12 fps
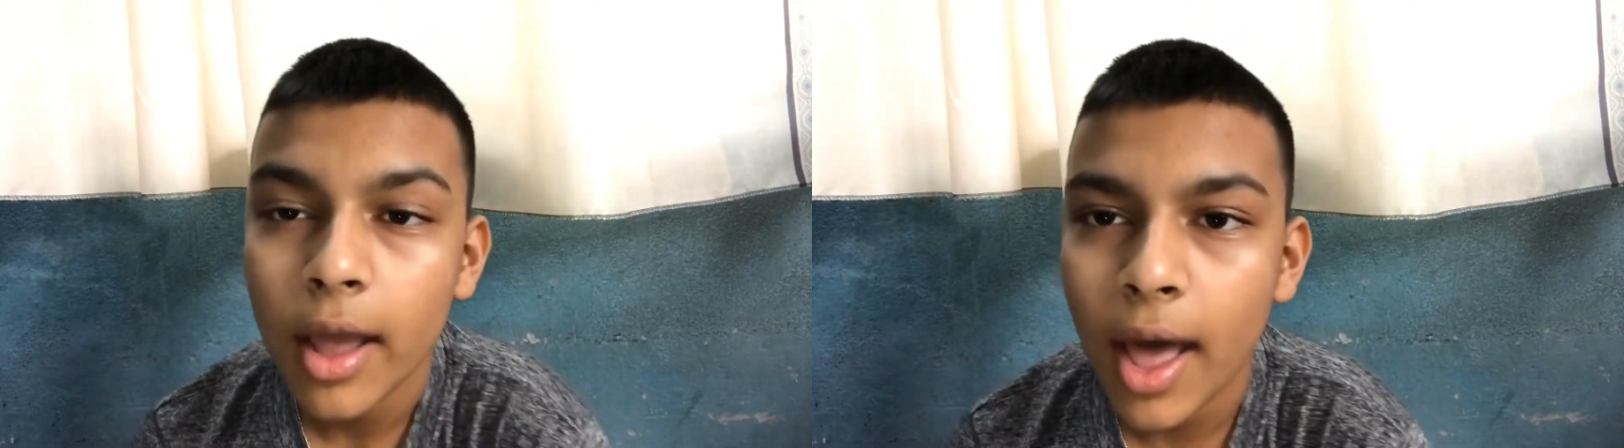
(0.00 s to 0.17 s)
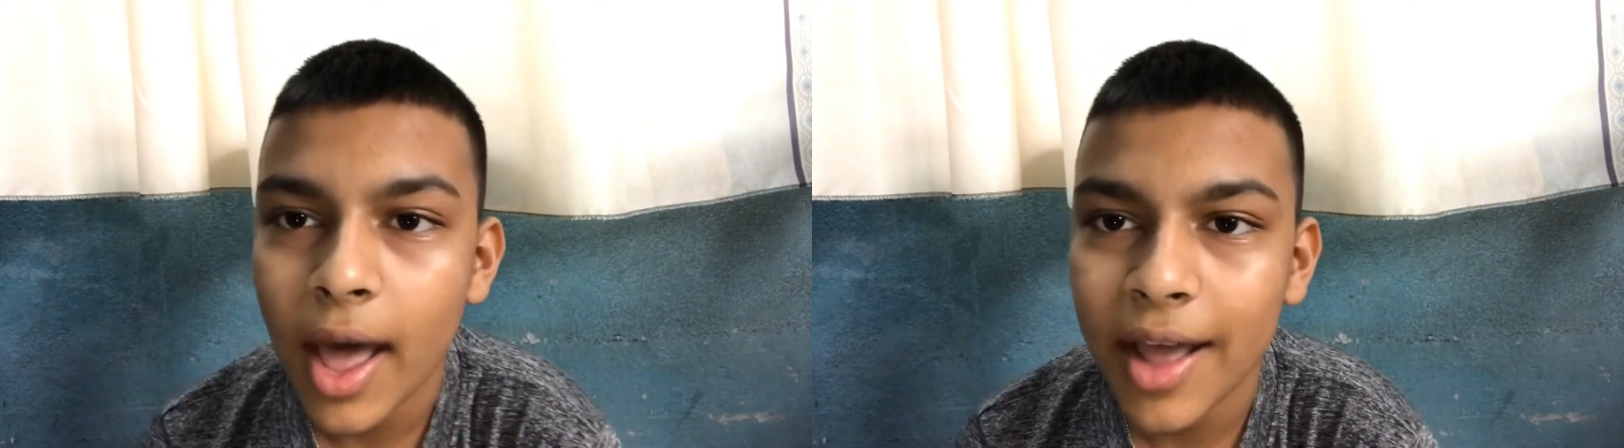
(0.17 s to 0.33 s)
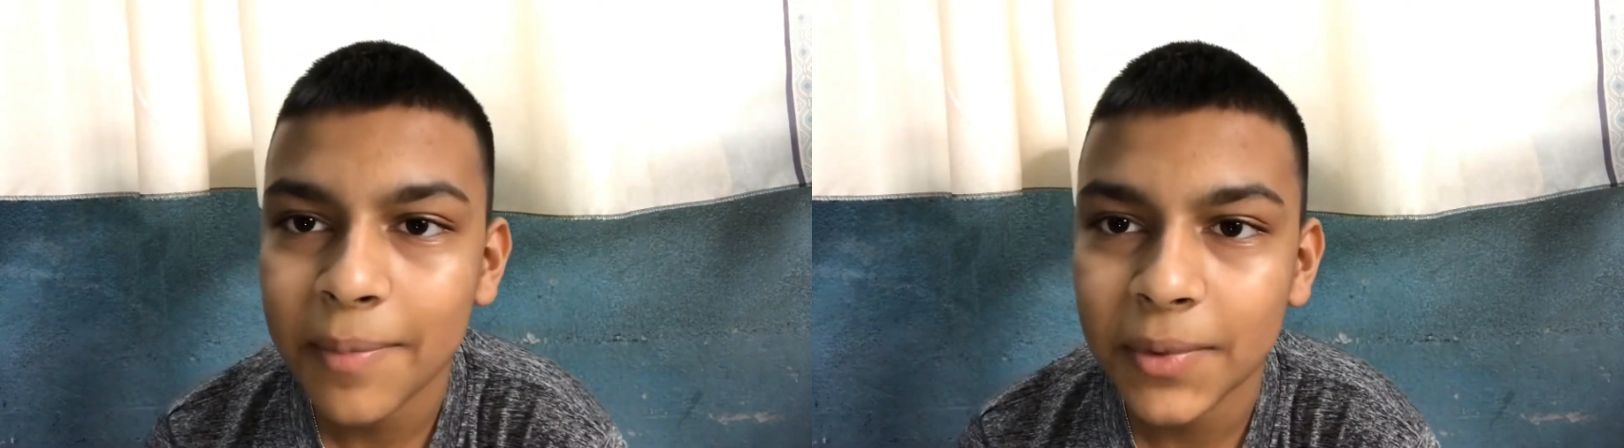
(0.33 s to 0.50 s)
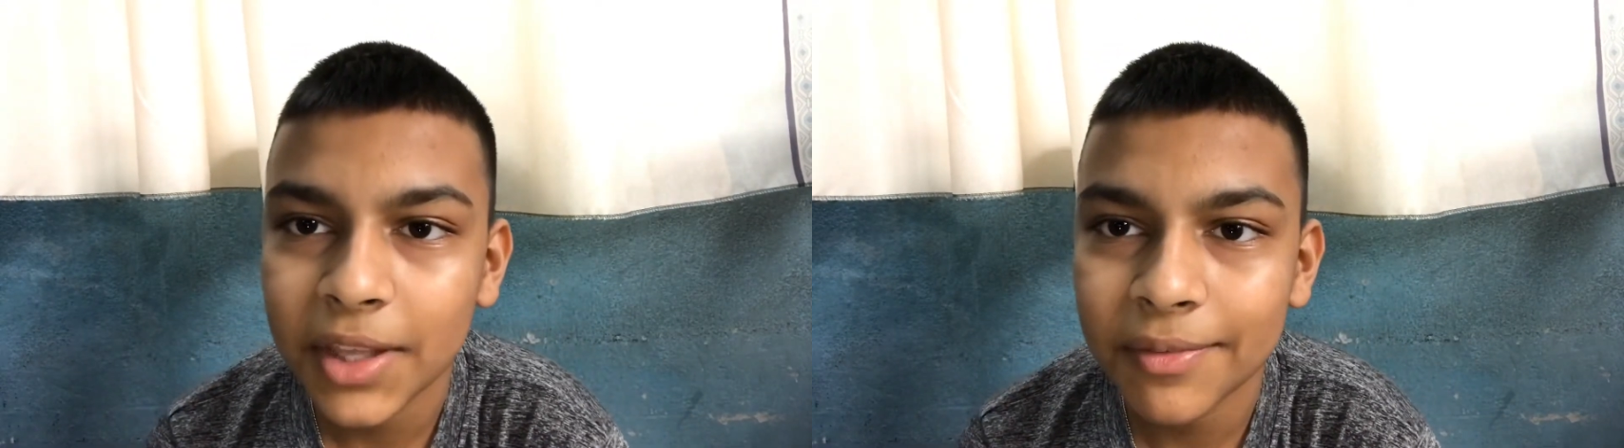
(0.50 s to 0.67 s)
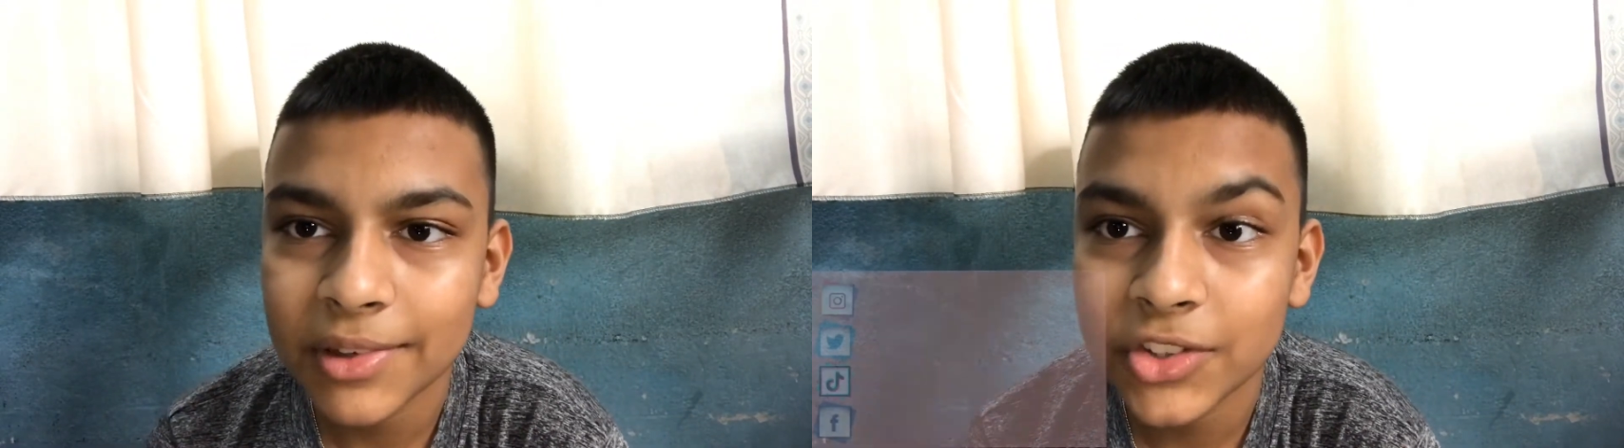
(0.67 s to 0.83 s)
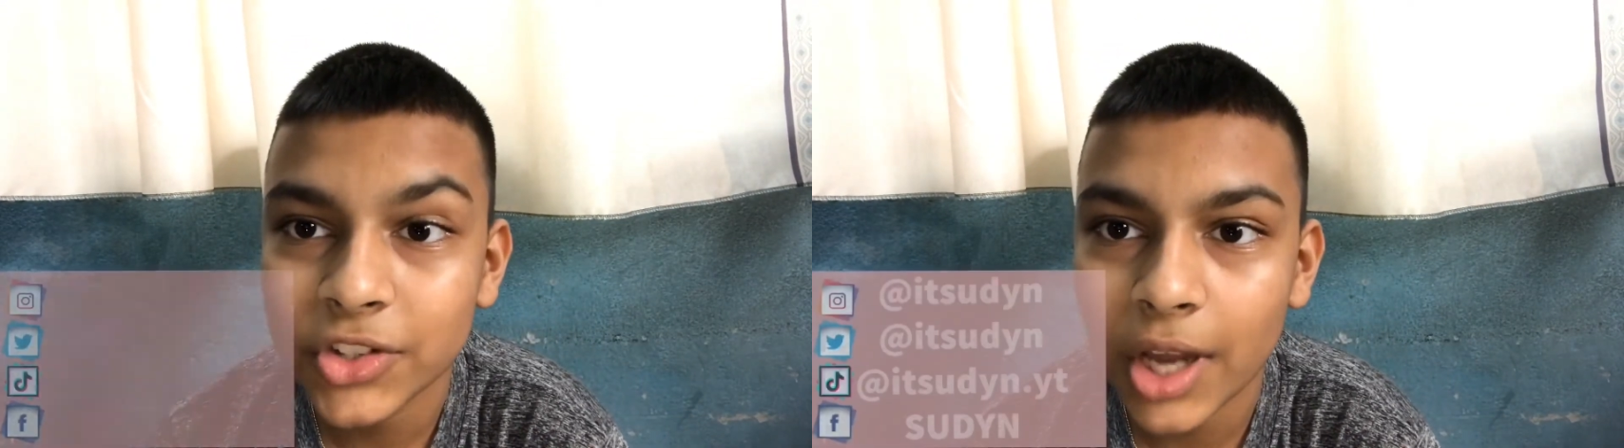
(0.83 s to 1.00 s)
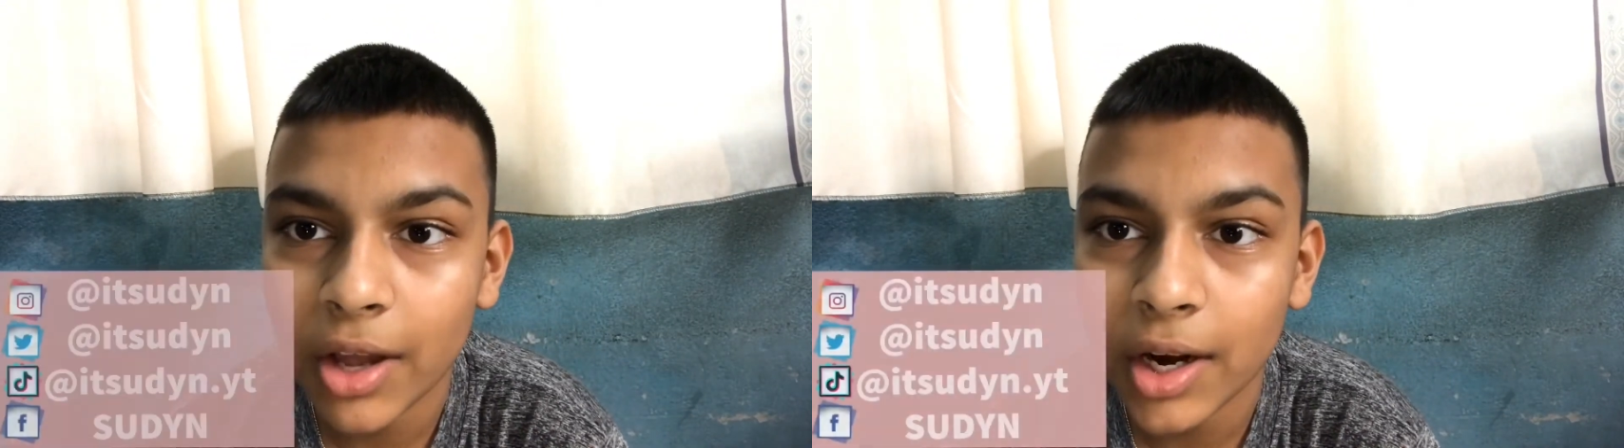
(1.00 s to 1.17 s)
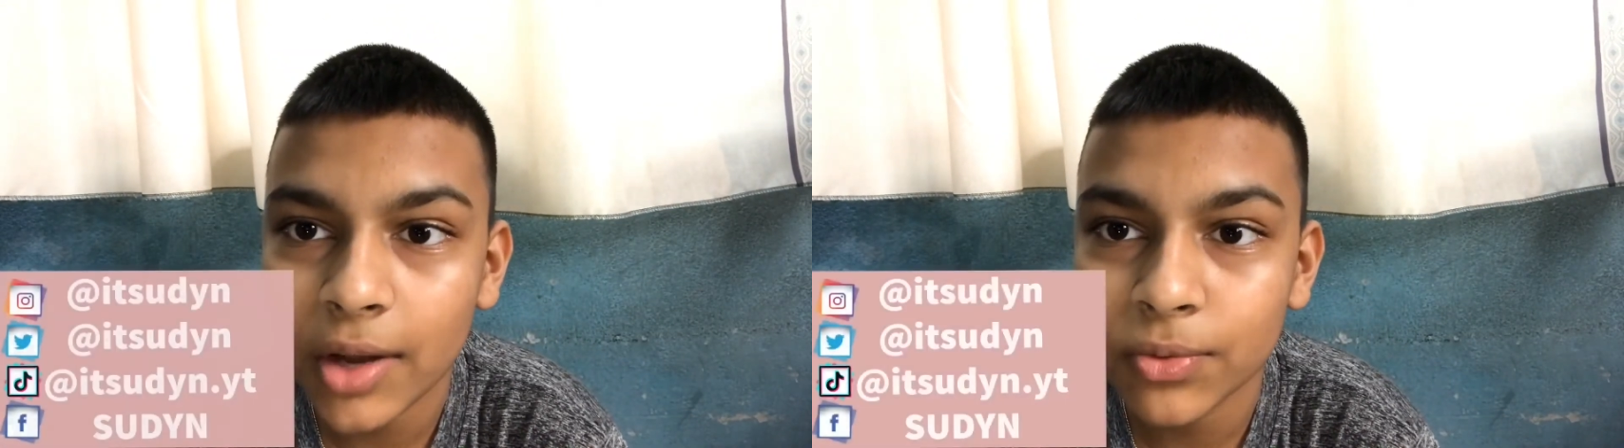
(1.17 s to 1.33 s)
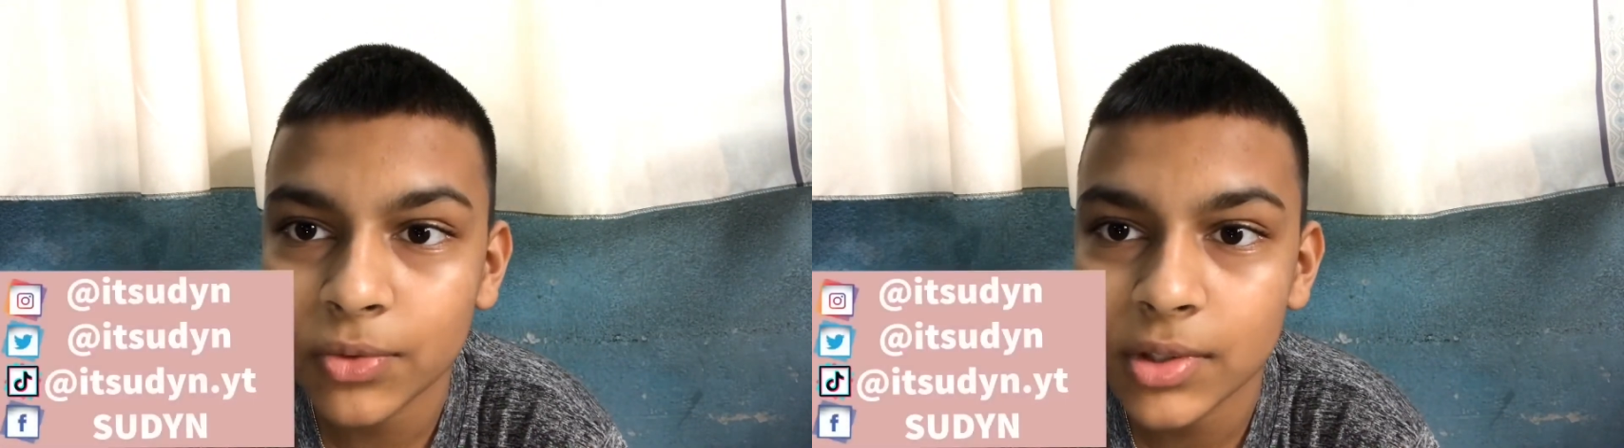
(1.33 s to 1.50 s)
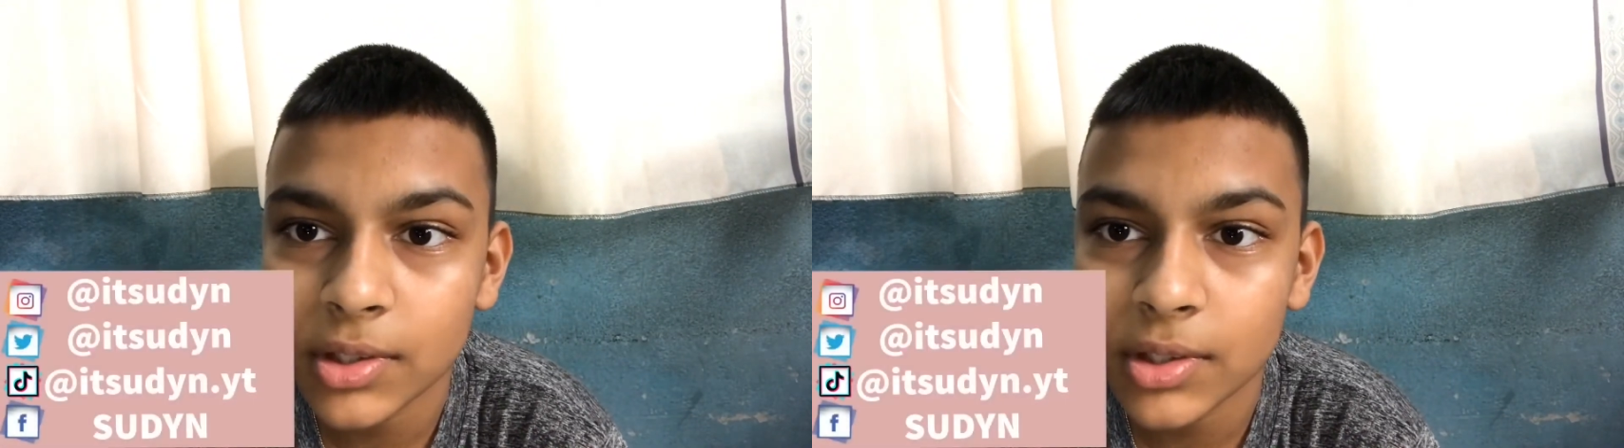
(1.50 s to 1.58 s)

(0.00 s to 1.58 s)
i'm giving shout outs